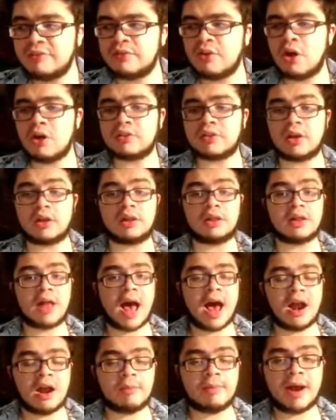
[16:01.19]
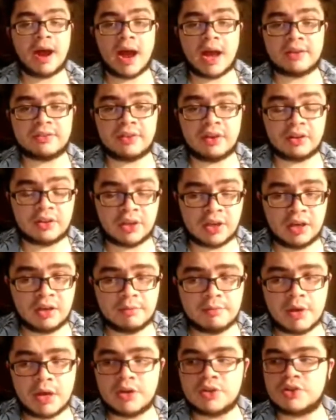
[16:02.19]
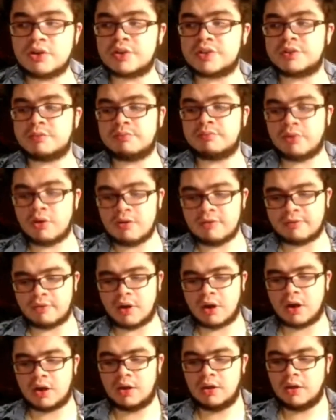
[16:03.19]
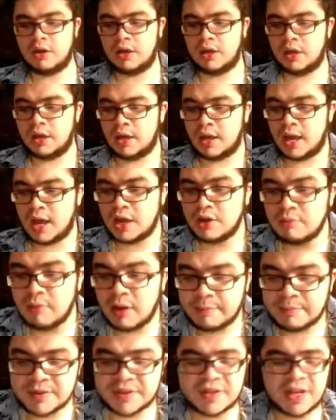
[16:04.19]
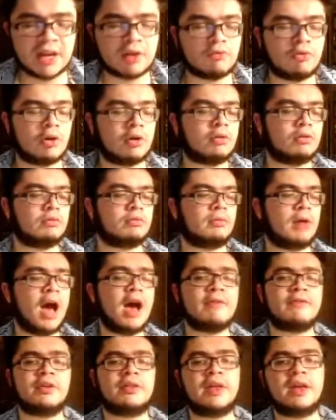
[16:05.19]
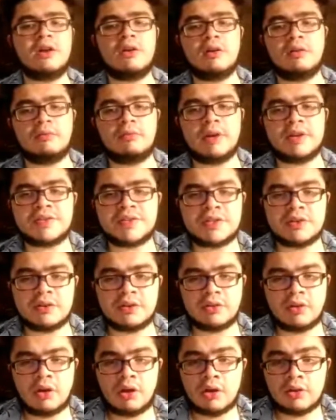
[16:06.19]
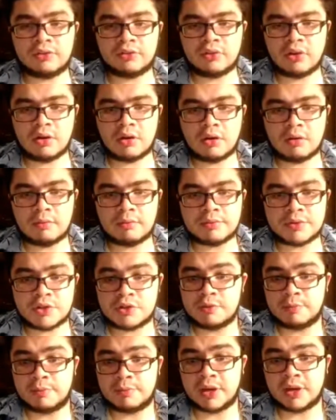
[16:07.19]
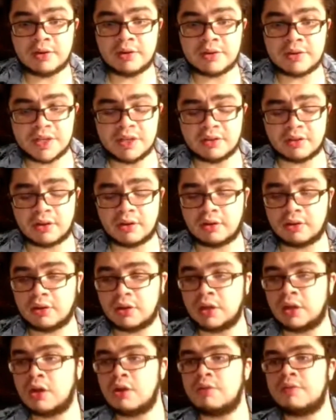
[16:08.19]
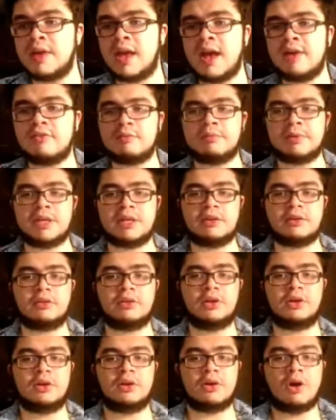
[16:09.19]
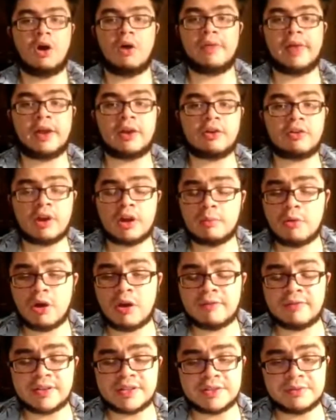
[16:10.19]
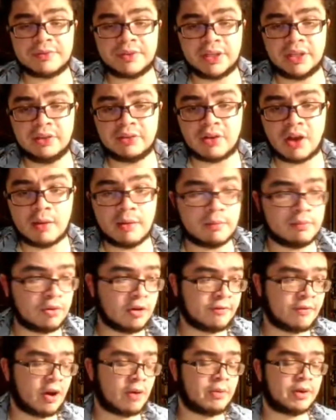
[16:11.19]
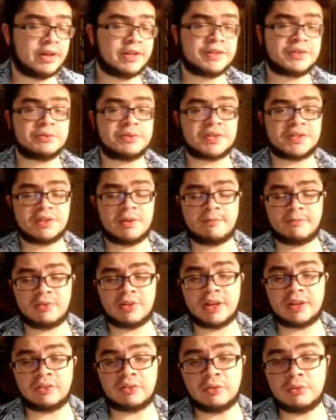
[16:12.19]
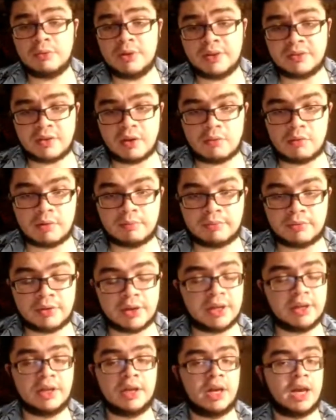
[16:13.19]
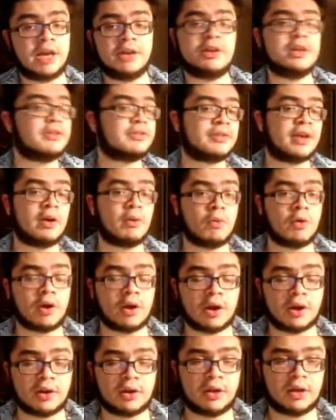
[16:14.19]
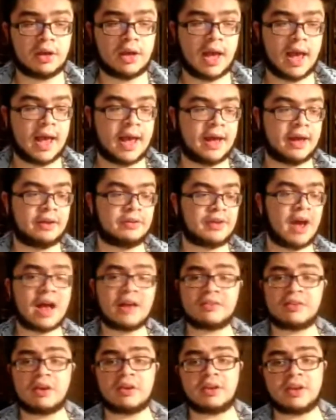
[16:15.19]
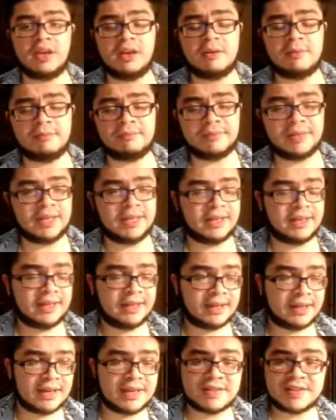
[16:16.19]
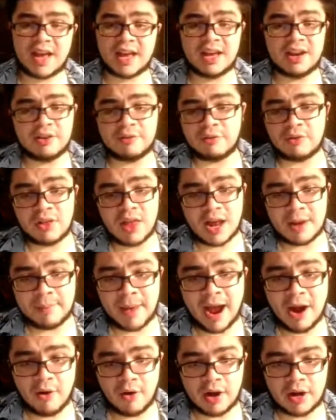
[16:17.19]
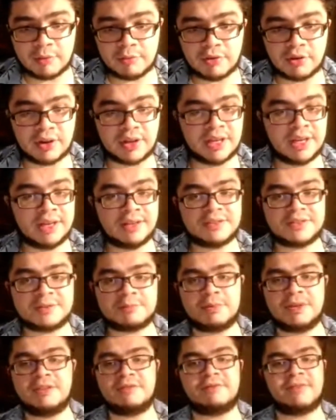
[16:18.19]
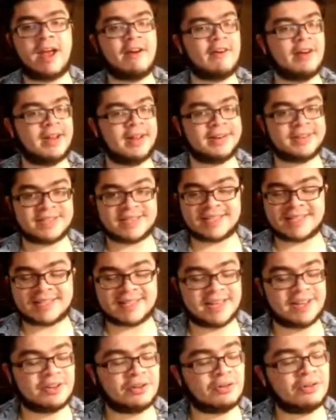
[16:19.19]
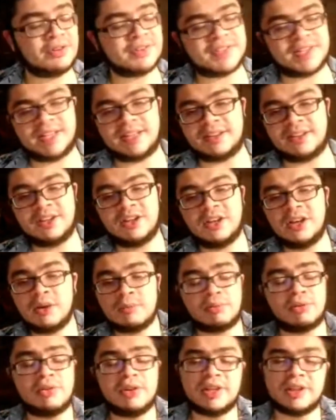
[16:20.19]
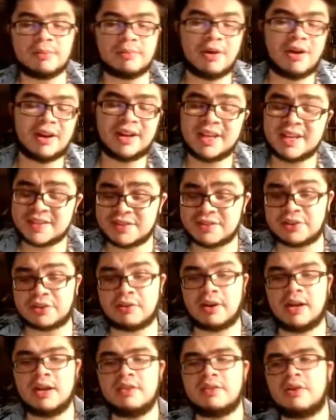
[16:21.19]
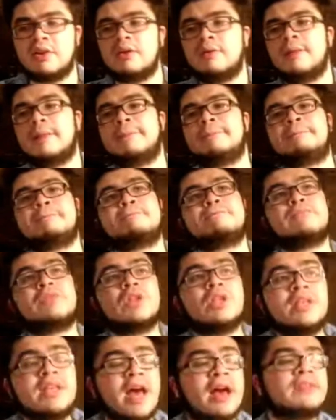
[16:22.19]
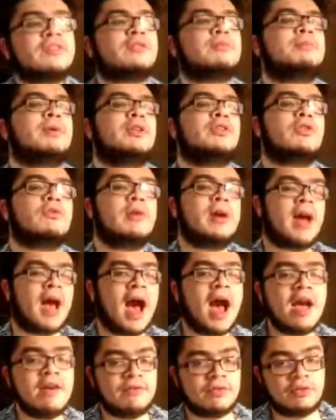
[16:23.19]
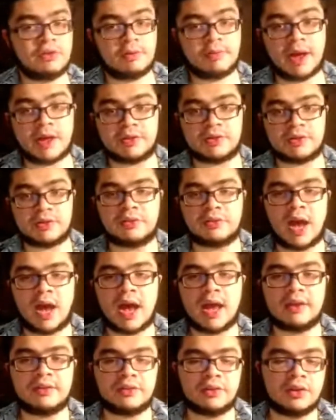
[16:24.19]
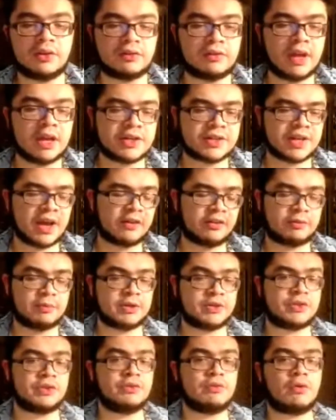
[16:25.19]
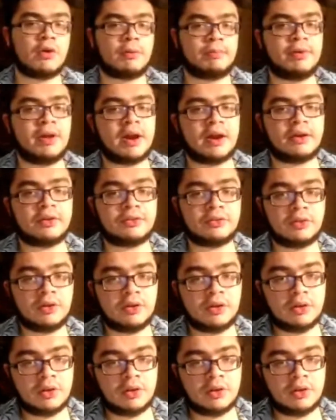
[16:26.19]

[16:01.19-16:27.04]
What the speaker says: talked a lot about Ha-Seong Kim and Jurickson Profar. And you might be saying, well, Javi, they aren't necessarily all-star super hitters either. You know, they haven't been all that incredible offensively either. I mean, Profar went into a slump for like 2 weeks at one point, and he didn't say a word. And Ha-Seong Kim, he's not hitting for a lot of power anymore. He's been very just singles and pulling the ball, and he hasn't looked great either. Yes, but the way I view it about those guys is they just have to be two war players.